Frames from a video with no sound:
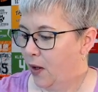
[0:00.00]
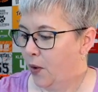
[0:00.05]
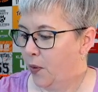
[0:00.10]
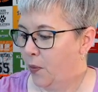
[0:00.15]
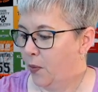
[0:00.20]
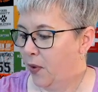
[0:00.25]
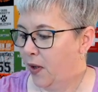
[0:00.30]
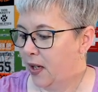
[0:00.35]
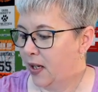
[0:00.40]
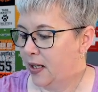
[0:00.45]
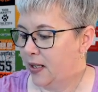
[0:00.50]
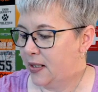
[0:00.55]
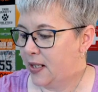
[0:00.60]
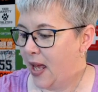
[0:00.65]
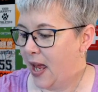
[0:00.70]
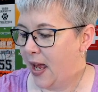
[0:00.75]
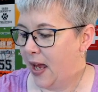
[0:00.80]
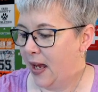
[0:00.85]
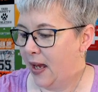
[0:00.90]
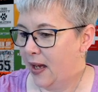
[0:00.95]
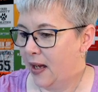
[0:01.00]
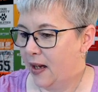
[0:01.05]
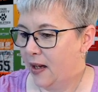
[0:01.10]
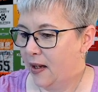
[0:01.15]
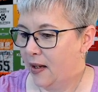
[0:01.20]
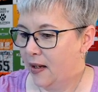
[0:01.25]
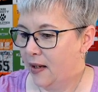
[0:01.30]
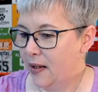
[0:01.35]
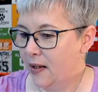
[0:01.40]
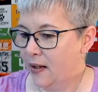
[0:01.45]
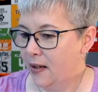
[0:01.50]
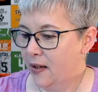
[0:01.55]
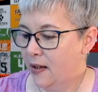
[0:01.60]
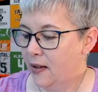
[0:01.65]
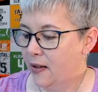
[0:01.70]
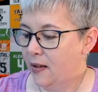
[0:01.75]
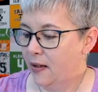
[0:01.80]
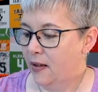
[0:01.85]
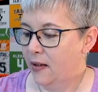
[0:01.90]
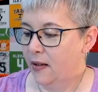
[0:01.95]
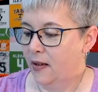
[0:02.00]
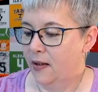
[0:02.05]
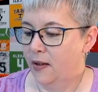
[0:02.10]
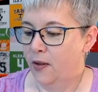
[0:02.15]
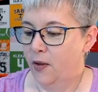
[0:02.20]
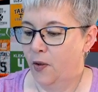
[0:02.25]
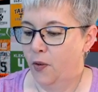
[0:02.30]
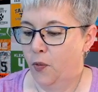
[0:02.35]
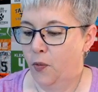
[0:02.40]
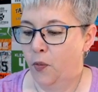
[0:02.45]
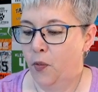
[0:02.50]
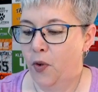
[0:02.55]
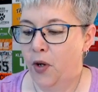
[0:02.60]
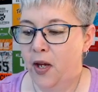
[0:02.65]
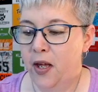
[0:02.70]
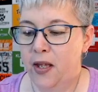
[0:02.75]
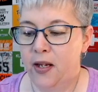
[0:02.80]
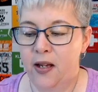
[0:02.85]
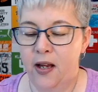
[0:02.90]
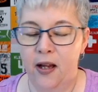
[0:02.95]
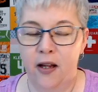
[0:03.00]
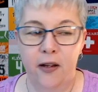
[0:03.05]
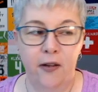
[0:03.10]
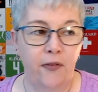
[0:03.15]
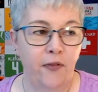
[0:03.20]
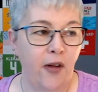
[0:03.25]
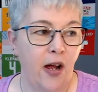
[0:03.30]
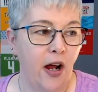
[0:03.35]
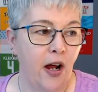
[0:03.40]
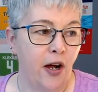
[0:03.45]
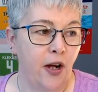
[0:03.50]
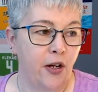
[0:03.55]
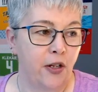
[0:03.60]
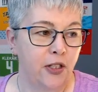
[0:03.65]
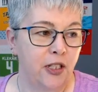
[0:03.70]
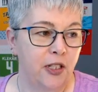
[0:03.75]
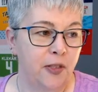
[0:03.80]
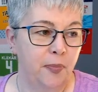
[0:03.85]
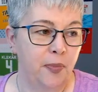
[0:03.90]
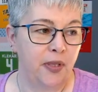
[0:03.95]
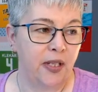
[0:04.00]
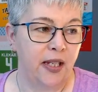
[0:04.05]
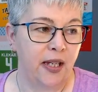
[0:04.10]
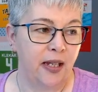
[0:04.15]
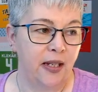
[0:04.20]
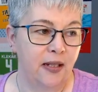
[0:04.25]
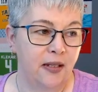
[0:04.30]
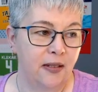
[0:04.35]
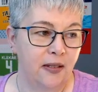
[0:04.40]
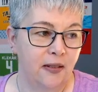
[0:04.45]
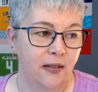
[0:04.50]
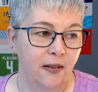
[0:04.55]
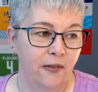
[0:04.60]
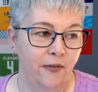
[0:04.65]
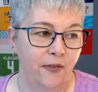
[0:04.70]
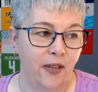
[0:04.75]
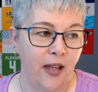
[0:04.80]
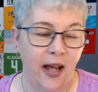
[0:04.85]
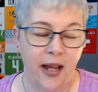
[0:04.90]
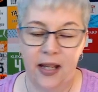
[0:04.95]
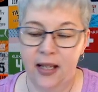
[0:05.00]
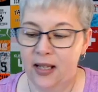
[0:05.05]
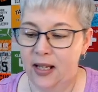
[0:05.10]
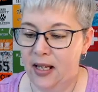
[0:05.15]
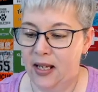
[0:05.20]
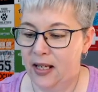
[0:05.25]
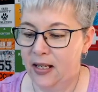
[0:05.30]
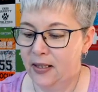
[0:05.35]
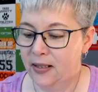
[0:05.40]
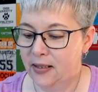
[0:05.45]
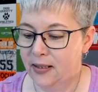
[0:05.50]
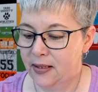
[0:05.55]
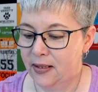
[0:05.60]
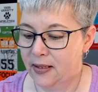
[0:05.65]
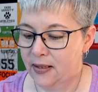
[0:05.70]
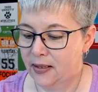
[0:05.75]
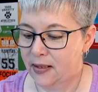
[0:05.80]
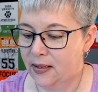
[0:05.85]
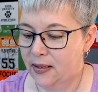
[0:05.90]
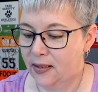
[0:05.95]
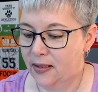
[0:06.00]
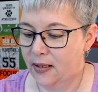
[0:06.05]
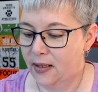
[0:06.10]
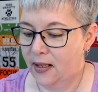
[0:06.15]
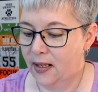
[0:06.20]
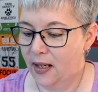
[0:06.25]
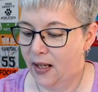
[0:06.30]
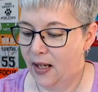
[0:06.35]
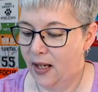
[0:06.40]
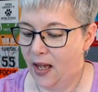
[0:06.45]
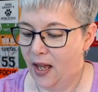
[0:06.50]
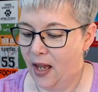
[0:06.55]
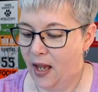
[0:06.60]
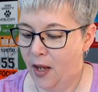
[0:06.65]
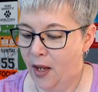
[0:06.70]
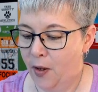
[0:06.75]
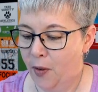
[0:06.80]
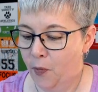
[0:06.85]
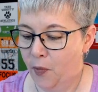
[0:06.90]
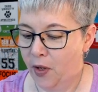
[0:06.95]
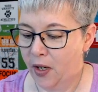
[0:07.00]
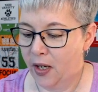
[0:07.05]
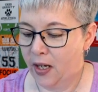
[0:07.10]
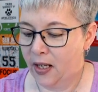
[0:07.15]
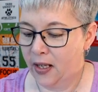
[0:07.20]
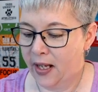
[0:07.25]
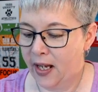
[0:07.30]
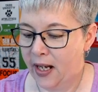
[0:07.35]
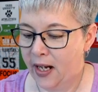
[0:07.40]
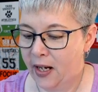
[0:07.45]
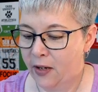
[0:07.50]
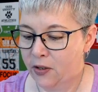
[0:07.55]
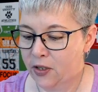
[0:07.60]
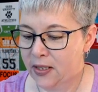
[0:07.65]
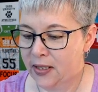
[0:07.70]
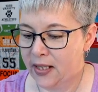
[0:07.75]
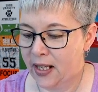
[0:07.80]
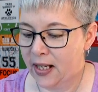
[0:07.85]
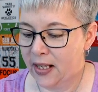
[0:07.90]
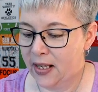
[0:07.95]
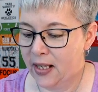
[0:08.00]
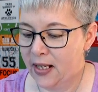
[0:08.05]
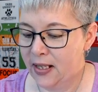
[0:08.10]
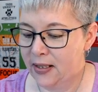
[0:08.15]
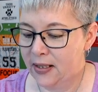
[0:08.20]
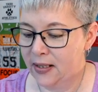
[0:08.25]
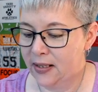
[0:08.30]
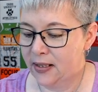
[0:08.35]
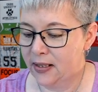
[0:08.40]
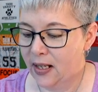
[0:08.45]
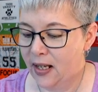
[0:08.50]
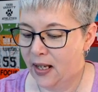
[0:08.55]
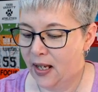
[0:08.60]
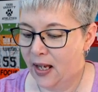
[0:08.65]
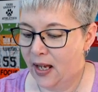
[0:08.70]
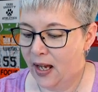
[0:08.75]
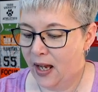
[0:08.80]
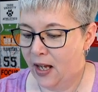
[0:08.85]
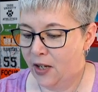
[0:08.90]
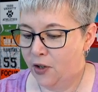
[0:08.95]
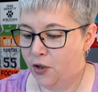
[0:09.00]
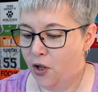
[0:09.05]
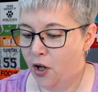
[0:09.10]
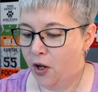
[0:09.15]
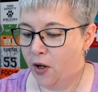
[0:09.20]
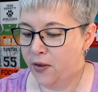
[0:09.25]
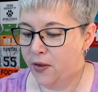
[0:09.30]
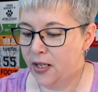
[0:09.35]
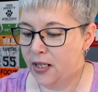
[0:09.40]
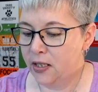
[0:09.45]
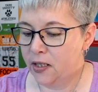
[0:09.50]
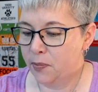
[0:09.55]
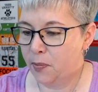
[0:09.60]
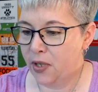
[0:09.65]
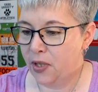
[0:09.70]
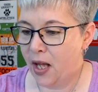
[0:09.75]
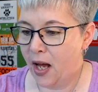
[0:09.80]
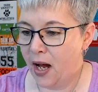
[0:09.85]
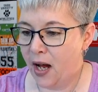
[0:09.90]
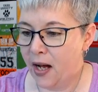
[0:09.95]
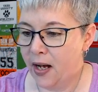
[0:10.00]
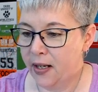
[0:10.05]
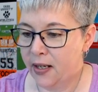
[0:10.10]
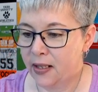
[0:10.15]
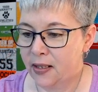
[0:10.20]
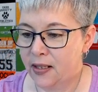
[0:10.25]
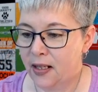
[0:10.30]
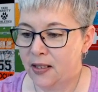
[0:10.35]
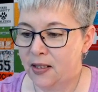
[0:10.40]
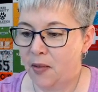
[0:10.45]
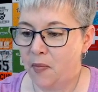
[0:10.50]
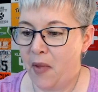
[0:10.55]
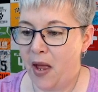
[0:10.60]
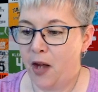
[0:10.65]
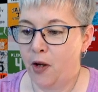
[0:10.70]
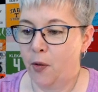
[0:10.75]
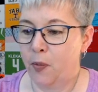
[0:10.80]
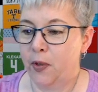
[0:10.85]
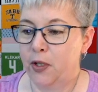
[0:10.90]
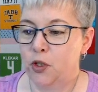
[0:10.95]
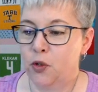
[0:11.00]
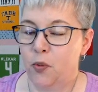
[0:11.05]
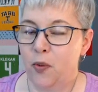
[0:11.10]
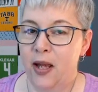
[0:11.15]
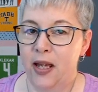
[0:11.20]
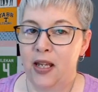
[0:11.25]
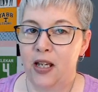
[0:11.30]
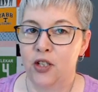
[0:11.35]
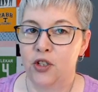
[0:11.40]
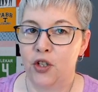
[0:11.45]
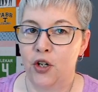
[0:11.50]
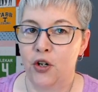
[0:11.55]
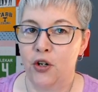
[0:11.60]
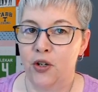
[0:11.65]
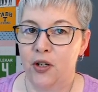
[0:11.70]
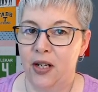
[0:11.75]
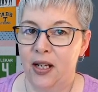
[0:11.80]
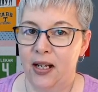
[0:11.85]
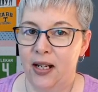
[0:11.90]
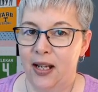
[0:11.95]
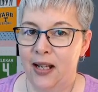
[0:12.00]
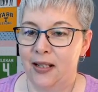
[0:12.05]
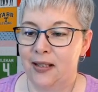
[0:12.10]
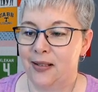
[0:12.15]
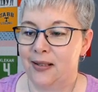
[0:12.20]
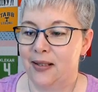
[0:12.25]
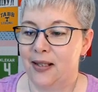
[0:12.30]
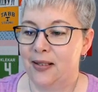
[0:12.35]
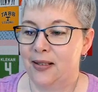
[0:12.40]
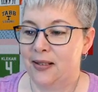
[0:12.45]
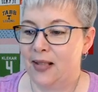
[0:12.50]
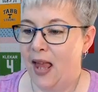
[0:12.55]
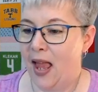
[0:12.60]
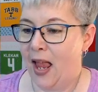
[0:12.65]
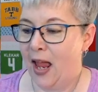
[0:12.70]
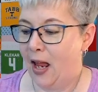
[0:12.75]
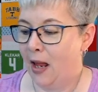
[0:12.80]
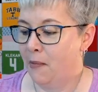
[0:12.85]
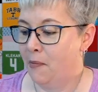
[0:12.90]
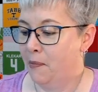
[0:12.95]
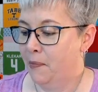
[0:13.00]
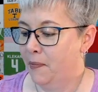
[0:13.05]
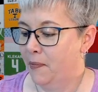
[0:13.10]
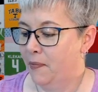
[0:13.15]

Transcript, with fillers: We're going to take one of our split flying geese and we're going to lay it out just like this. And y'all, this block, it doesn't matter which way you turn it, it's the same.